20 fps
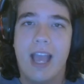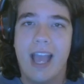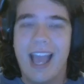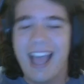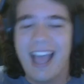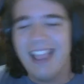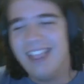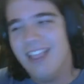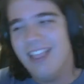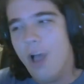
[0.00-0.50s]

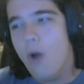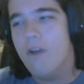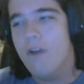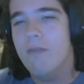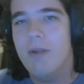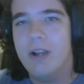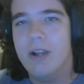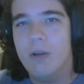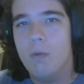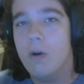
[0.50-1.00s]
Hello
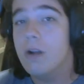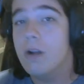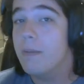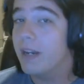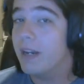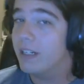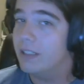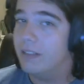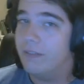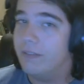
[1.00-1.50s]
everybody, welcome
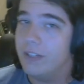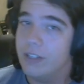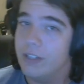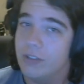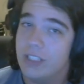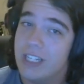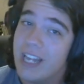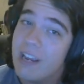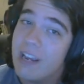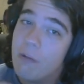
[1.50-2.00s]
back to another video.
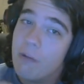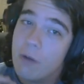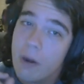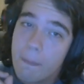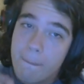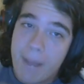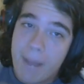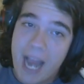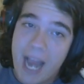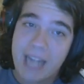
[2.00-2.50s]
Today we're
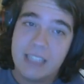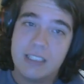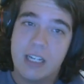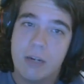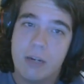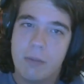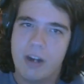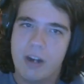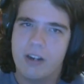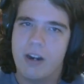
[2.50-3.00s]
back inside
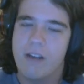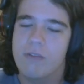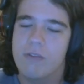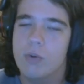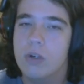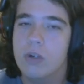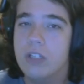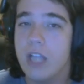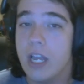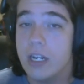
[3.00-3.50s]
our Minecraft
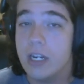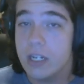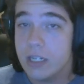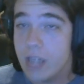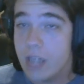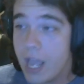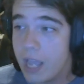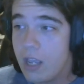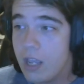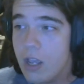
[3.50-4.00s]
world, and
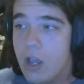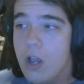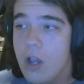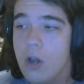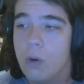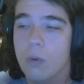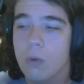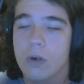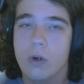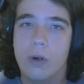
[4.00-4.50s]
today
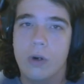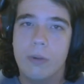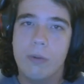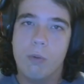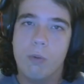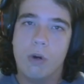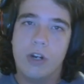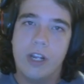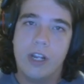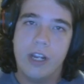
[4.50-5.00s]
we're going to be
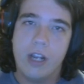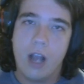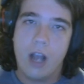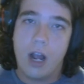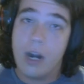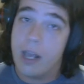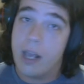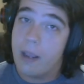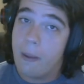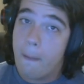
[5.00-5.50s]
working
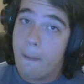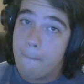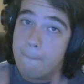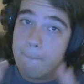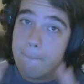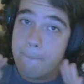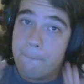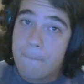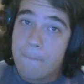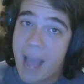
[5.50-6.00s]
on a
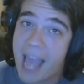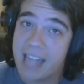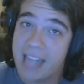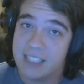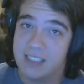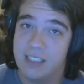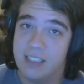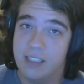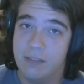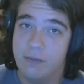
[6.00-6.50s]

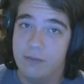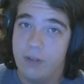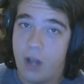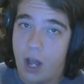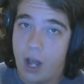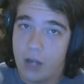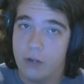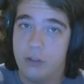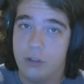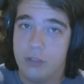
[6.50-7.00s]
massive
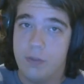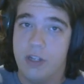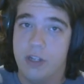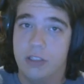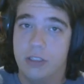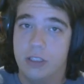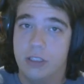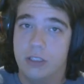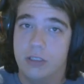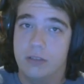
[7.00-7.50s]
auto
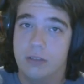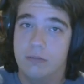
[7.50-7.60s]
smelter.